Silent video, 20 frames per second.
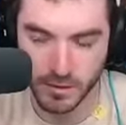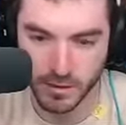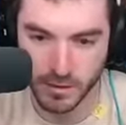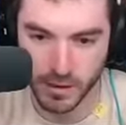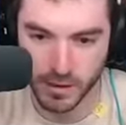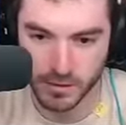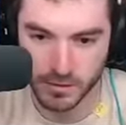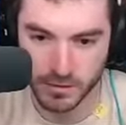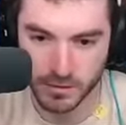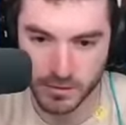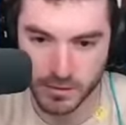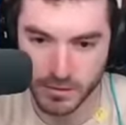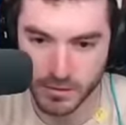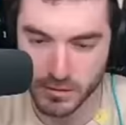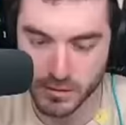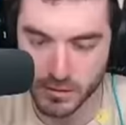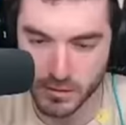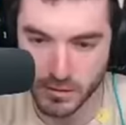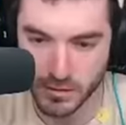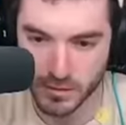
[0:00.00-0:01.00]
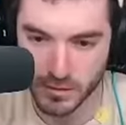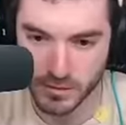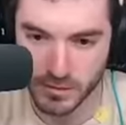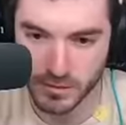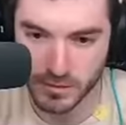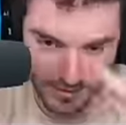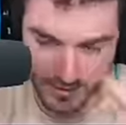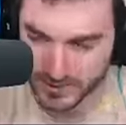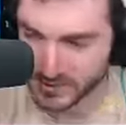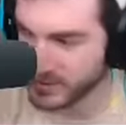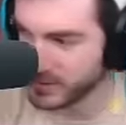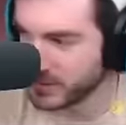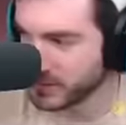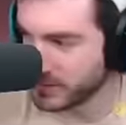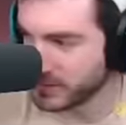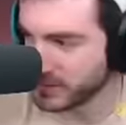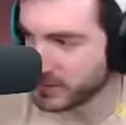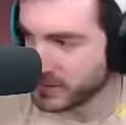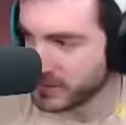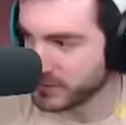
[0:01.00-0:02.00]
Okay. Does it
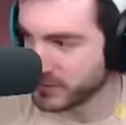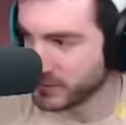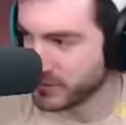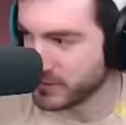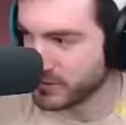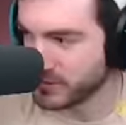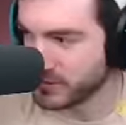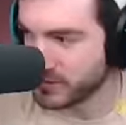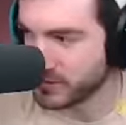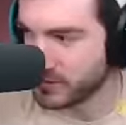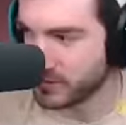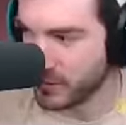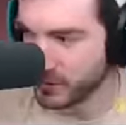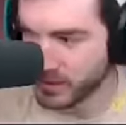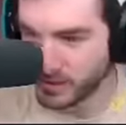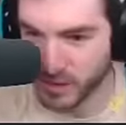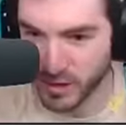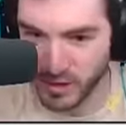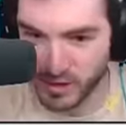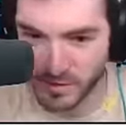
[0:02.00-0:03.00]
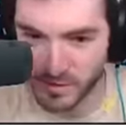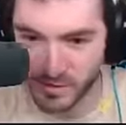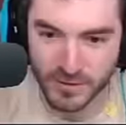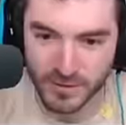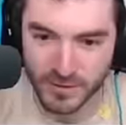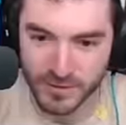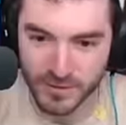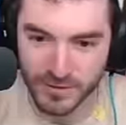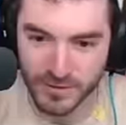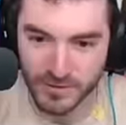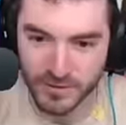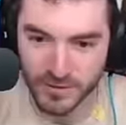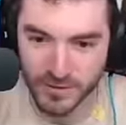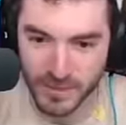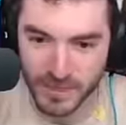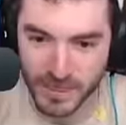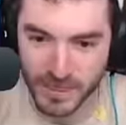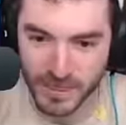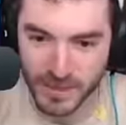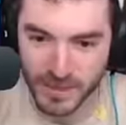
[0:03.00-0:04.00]
literally just multiply them? Come on,
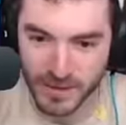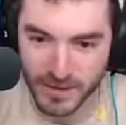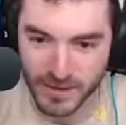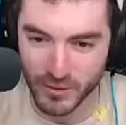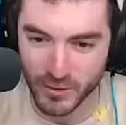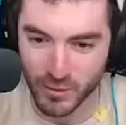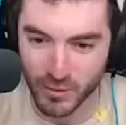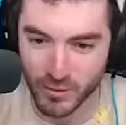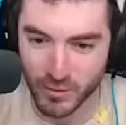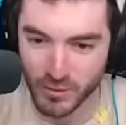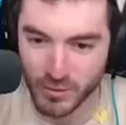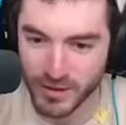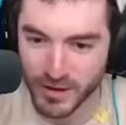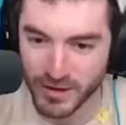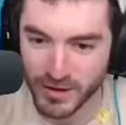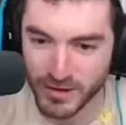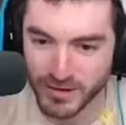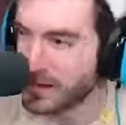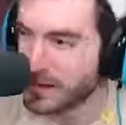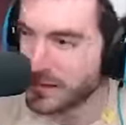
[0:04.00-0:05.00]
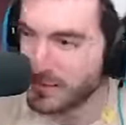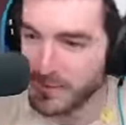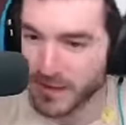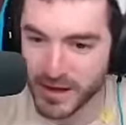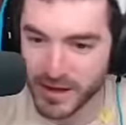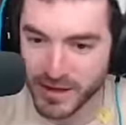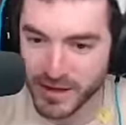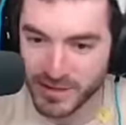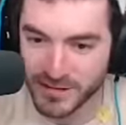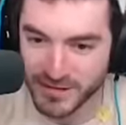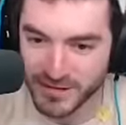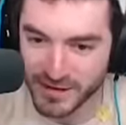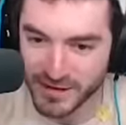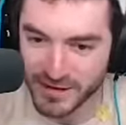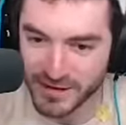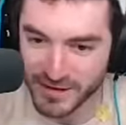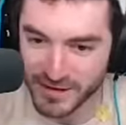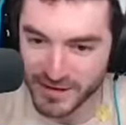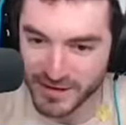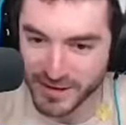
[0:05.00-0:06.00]
come on, come on. We're, but look at us baking
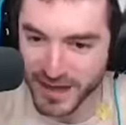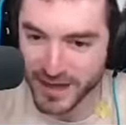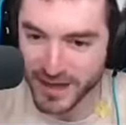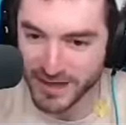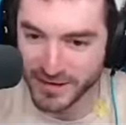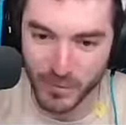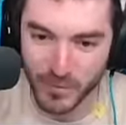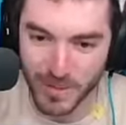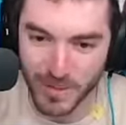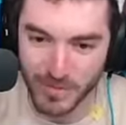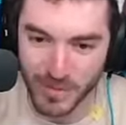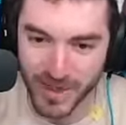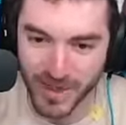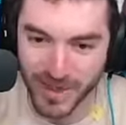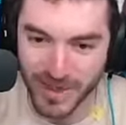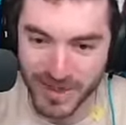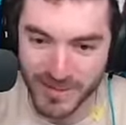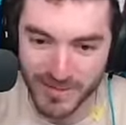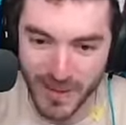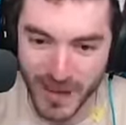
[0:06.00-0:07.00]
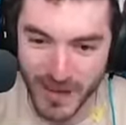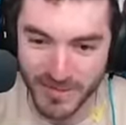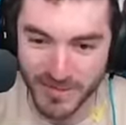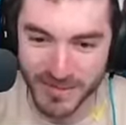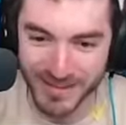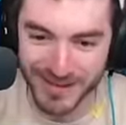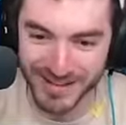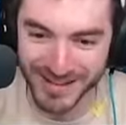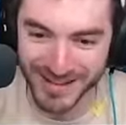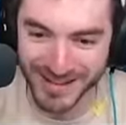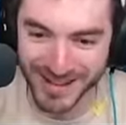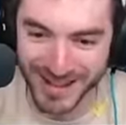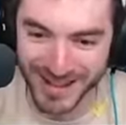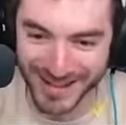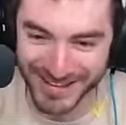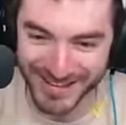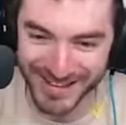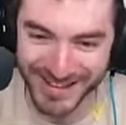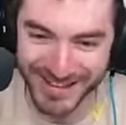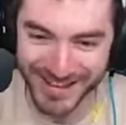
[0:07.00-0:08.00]
Zine a cake, baking Papa a
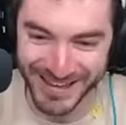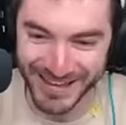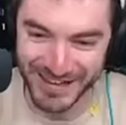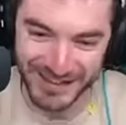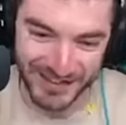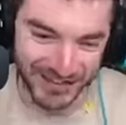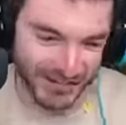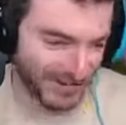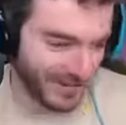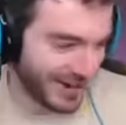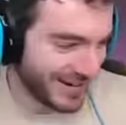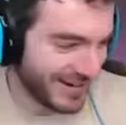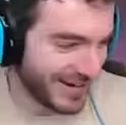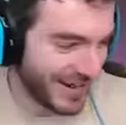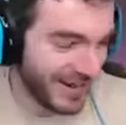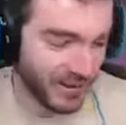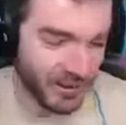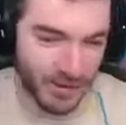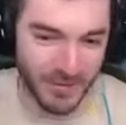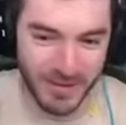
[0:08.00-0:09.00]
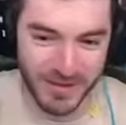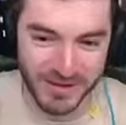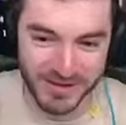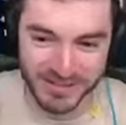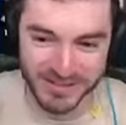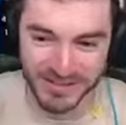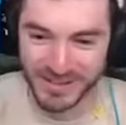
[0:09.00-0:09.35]
cake in the kitchen right now. We're mixing.